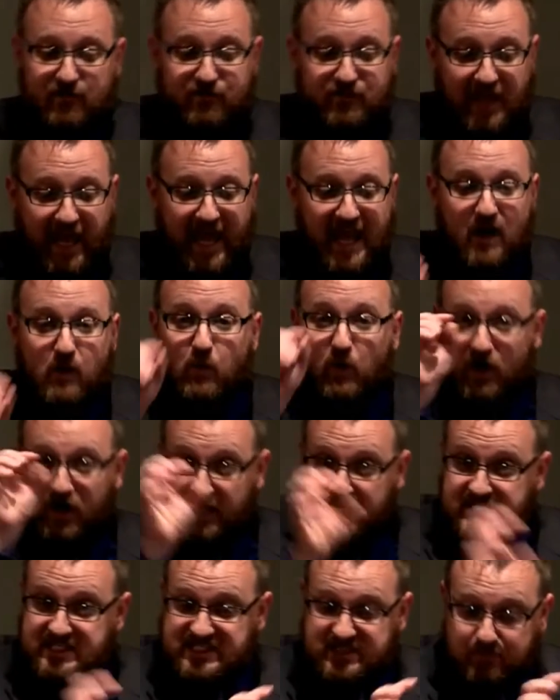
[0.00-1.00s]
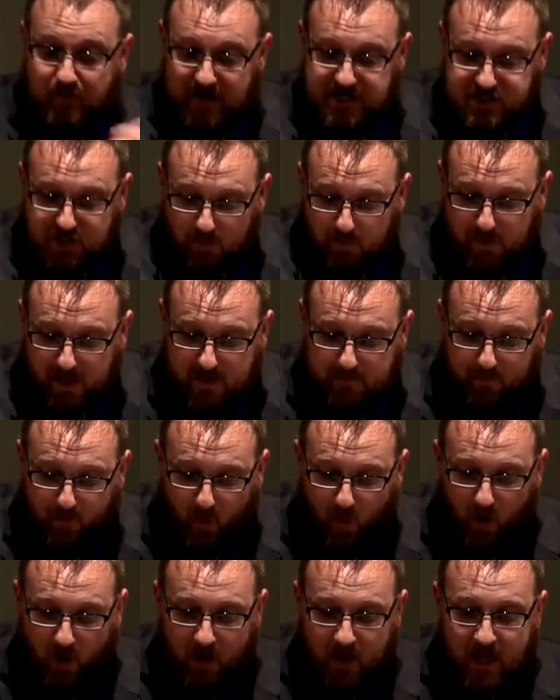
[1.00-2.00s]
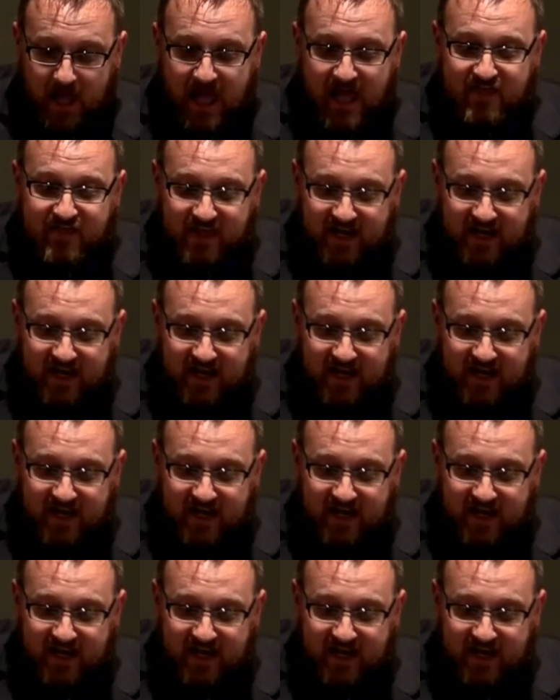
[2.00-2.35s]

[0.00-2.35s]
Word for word: if they were his special people,